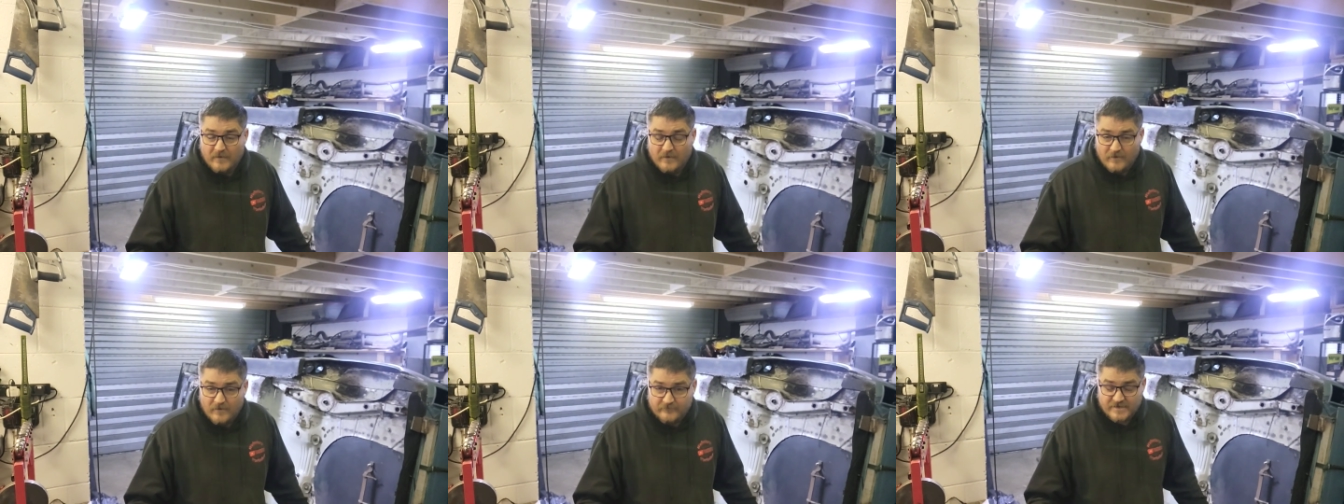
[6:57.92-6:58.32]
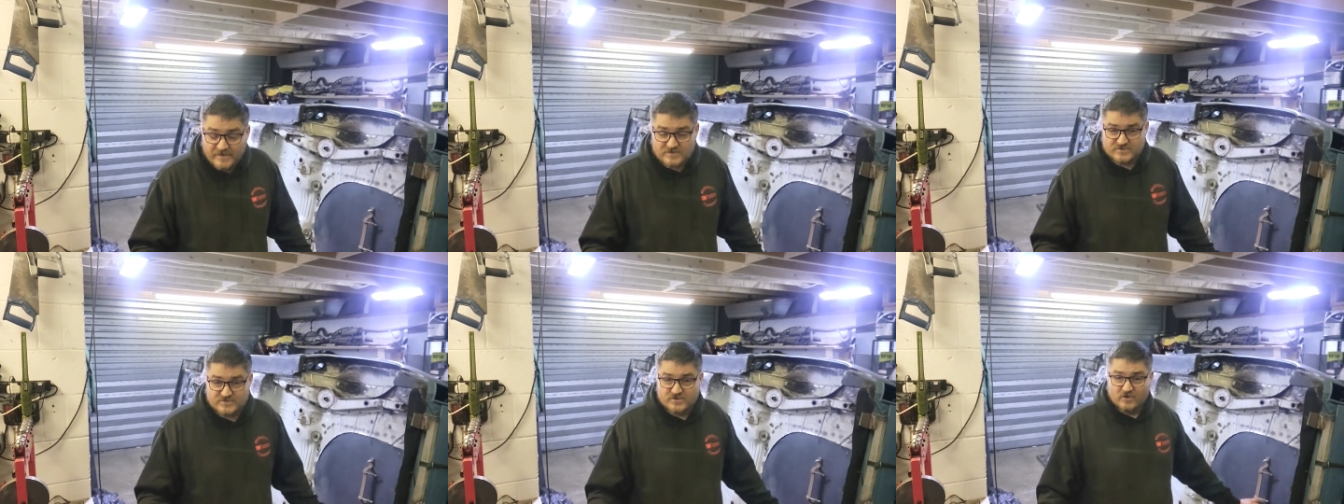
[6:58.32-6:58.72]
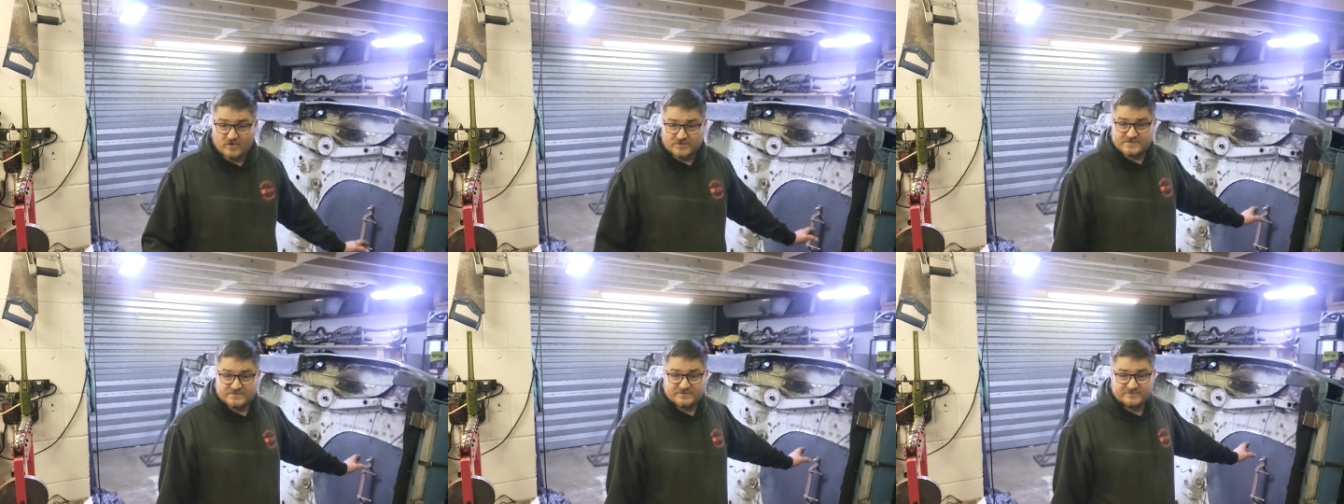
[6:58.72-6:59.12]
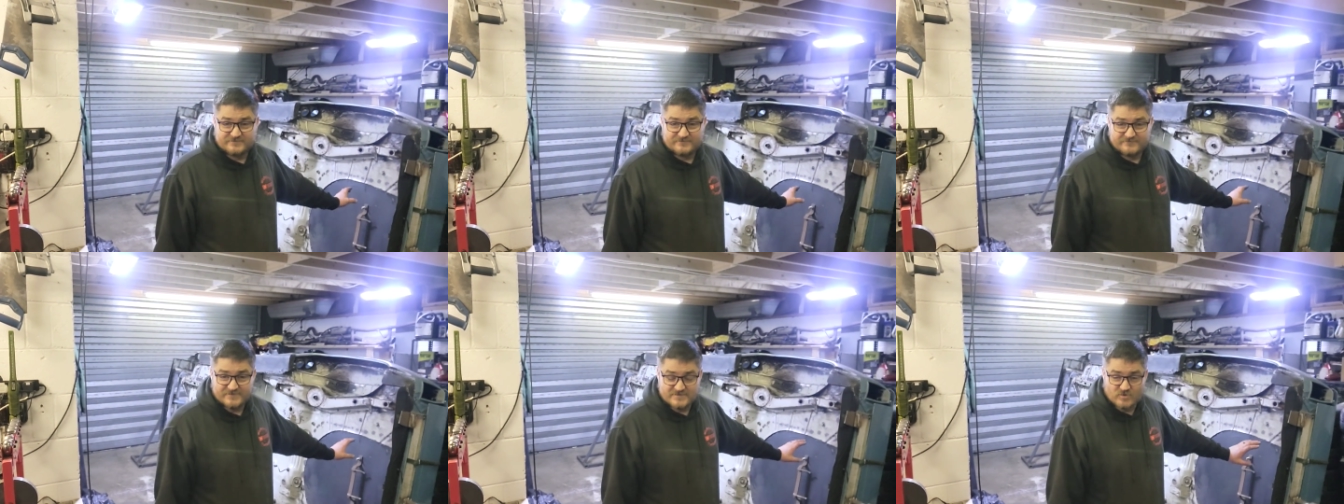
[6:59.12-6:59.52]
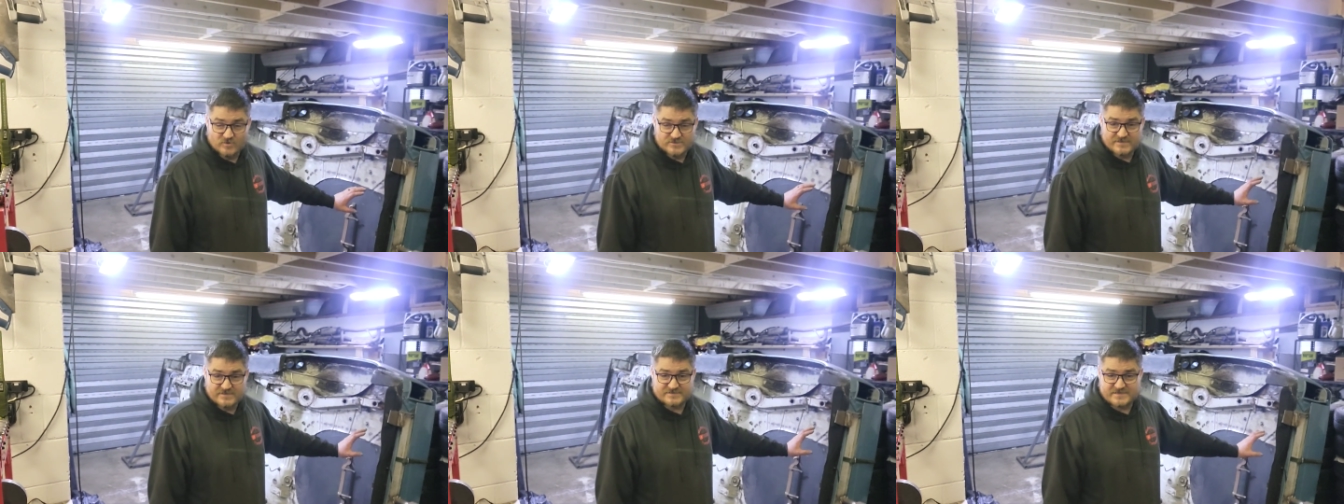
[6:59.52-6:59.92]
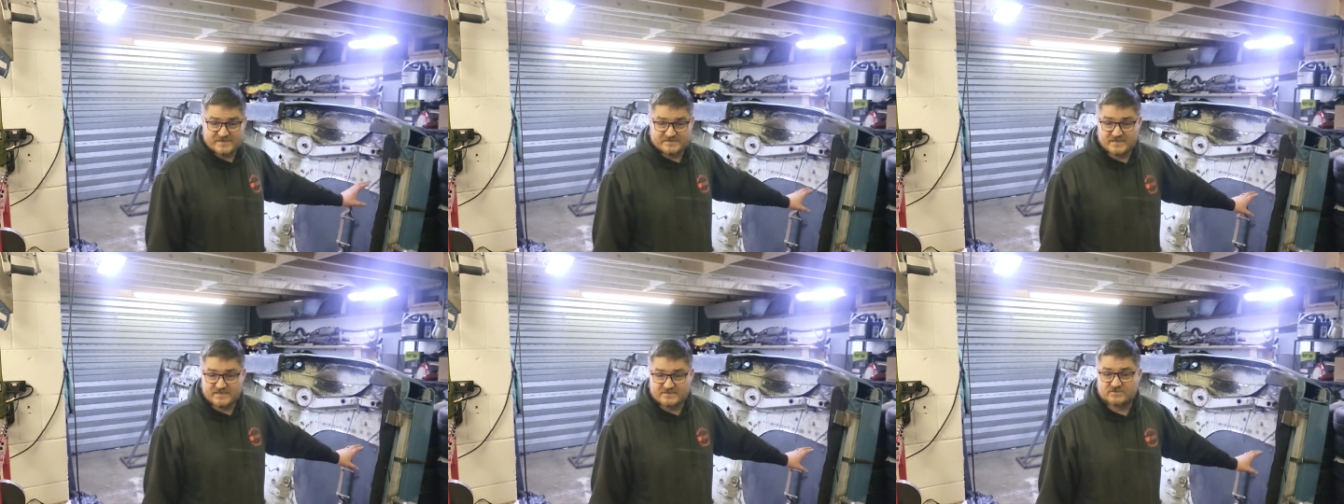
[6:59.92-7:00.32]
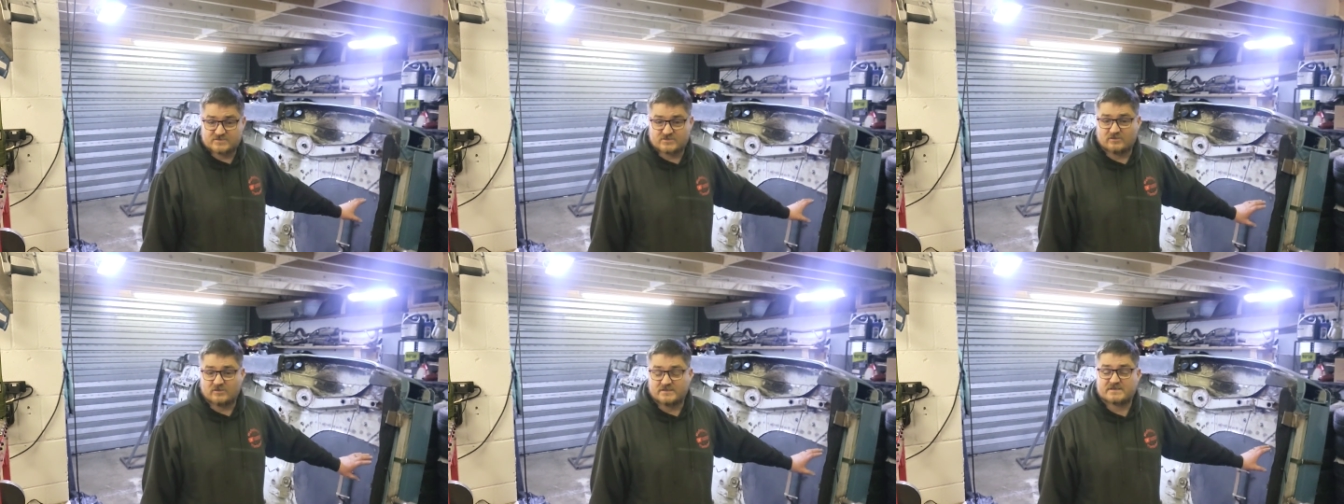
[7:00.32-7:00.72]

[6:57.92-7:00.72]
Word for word: I've actually got, as much as I say it's nice and solid,